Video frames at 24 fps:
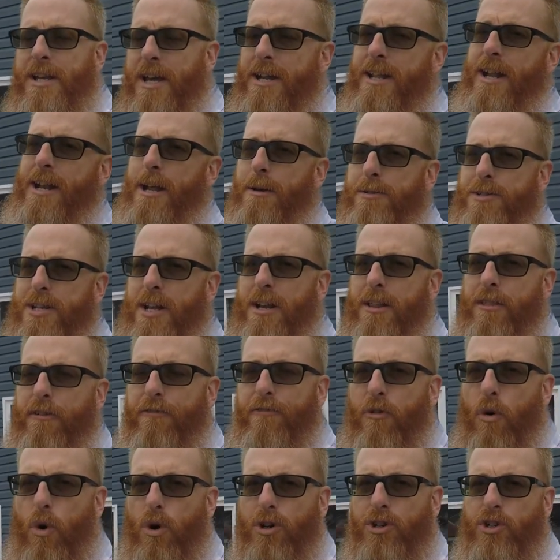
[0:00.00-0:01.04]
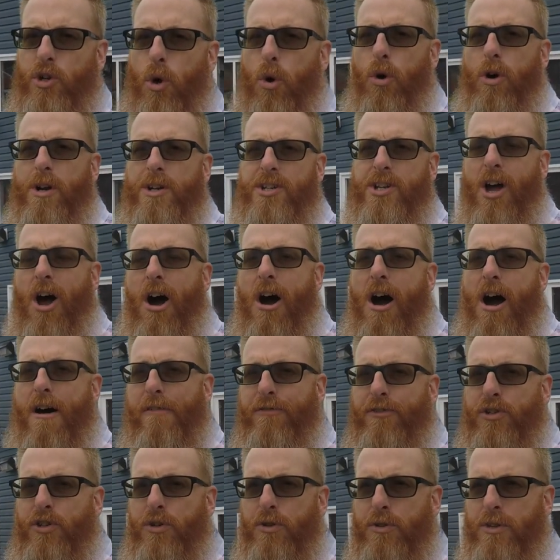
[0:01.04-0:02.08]
end up sending the Ford Taurus
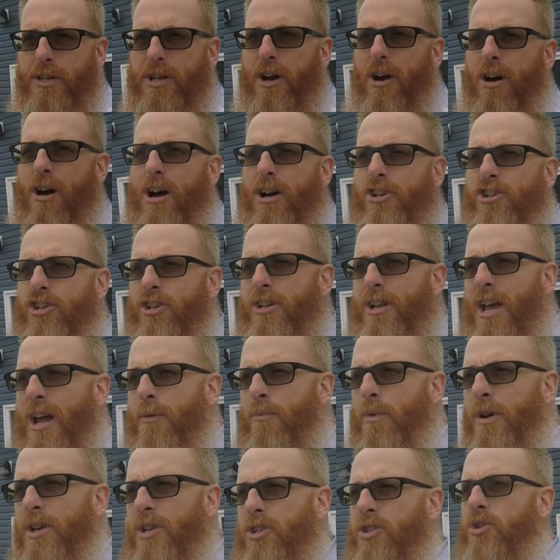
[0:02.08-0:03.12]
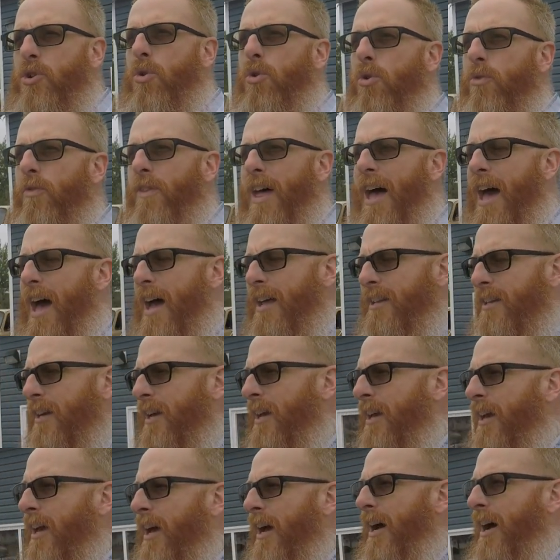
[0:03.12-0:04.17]
off to the auction, and we sold that.
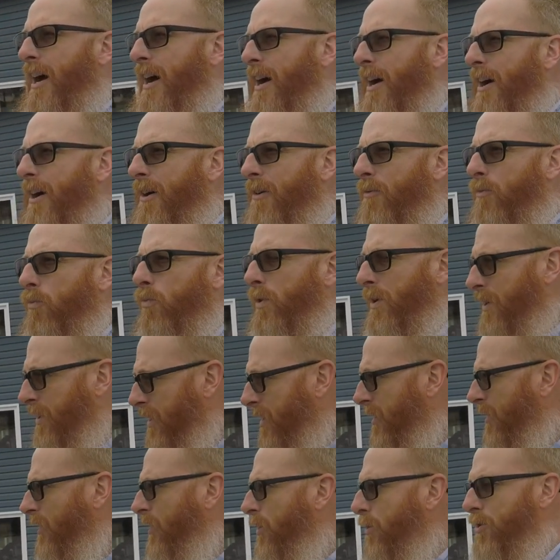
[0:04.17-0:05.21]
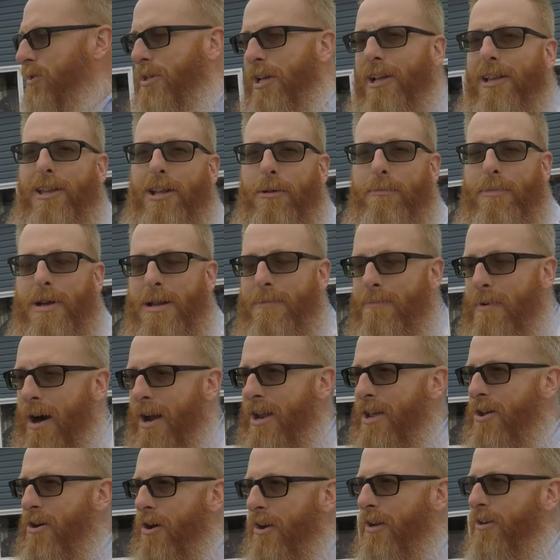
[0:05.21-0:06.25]
We did lose a little bit of
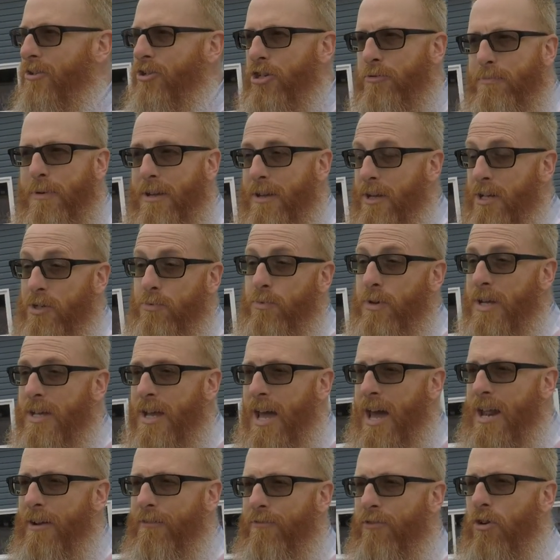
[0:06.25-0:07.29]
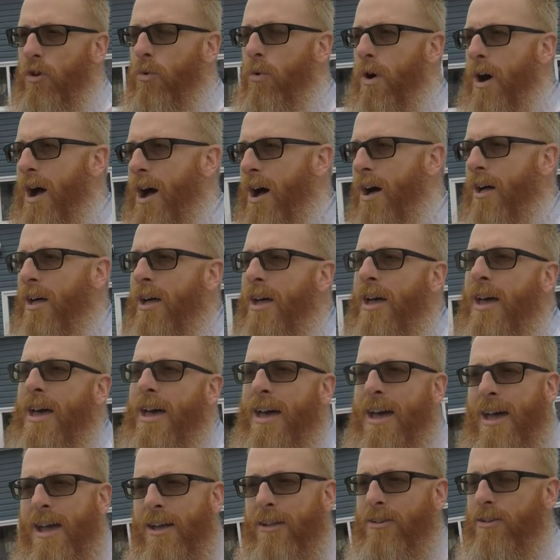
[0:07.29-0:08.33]
money on it just because we had it for a while,
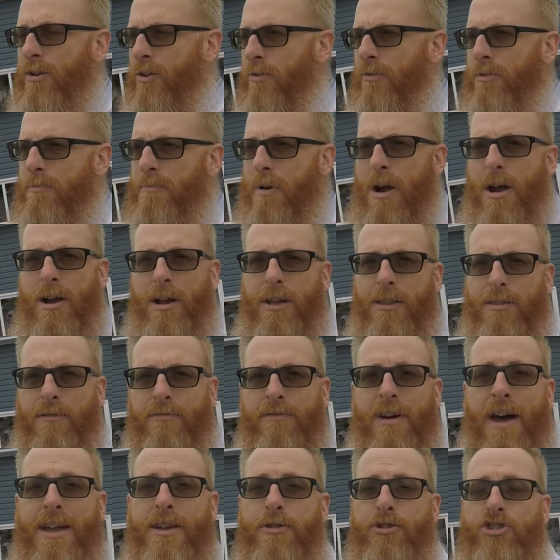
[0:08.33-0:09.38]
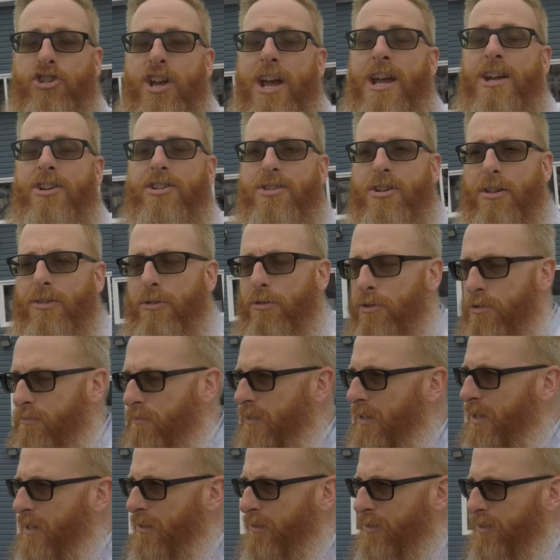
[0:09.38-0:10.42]
and you know, the market, the value changes on those
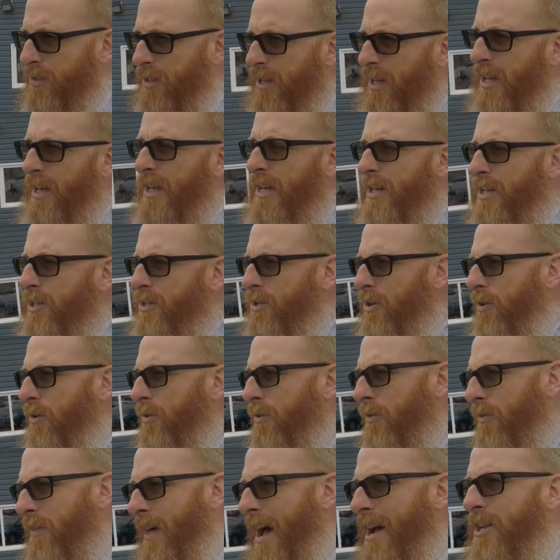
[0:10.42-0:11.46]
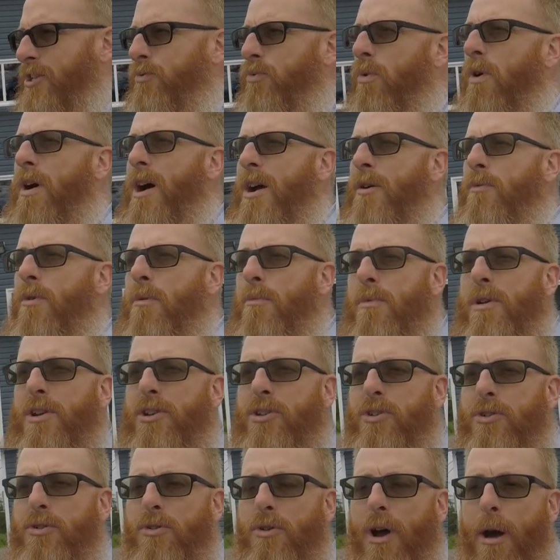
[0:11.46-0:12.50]
vehicles. So that's why when we
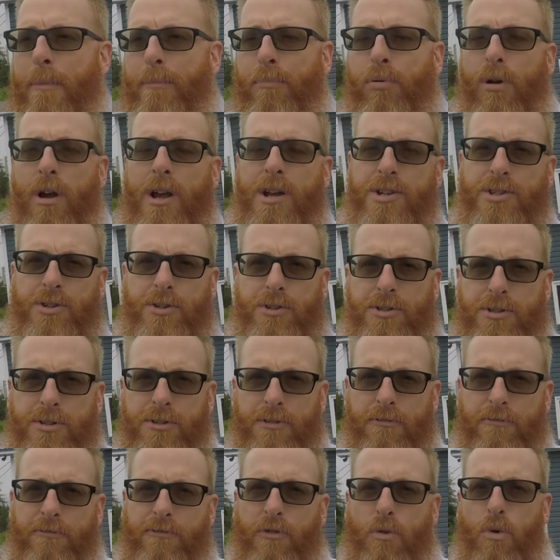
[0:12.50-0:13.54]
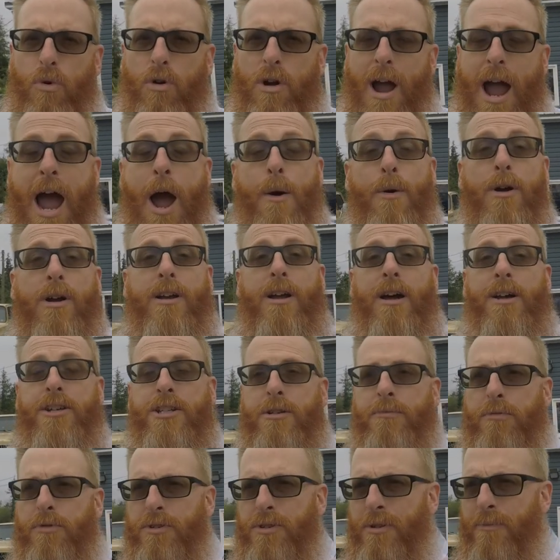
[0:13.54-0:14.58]
do appraisals for our
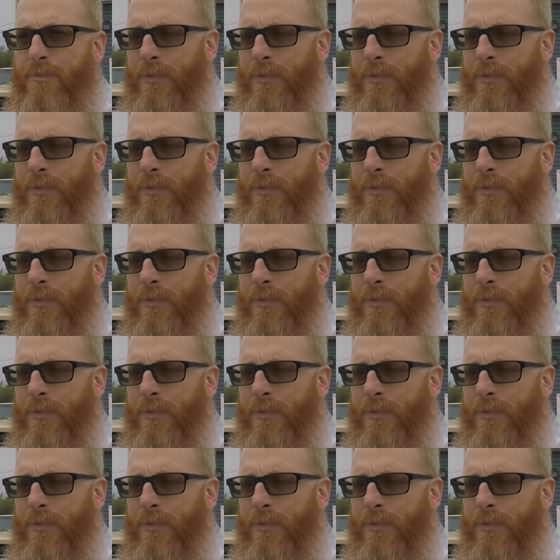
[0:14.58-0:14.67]
customers,